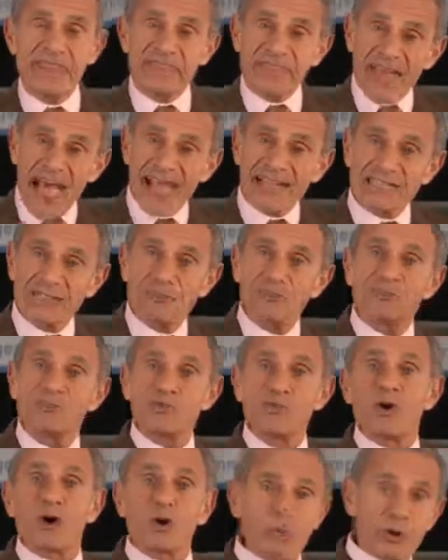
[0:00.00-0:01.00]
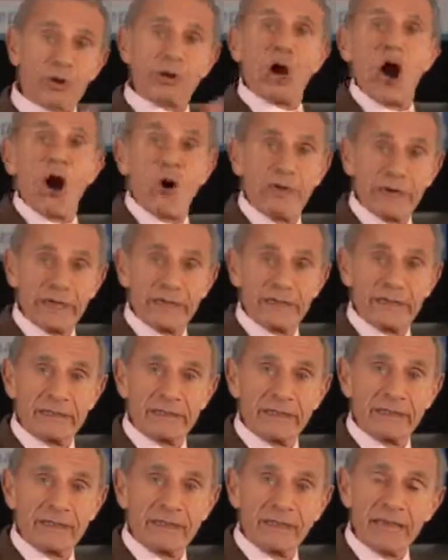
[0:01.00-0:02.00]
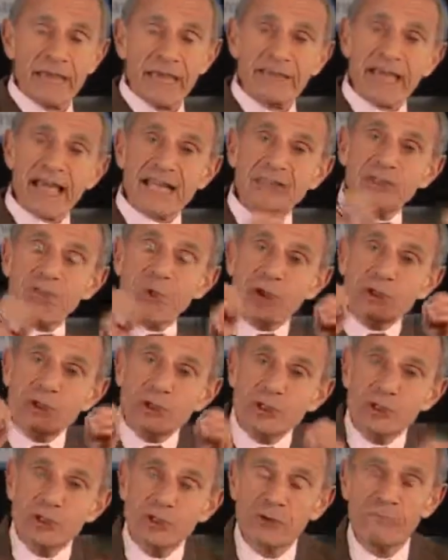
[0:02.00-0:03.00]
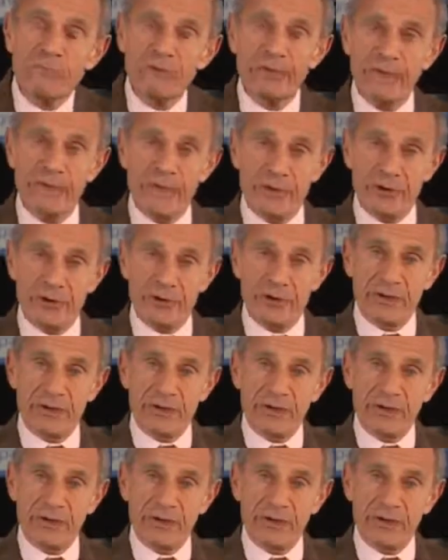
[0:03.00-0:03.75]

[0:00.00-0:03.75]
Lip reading: That's where we're going. And that's why you should be here.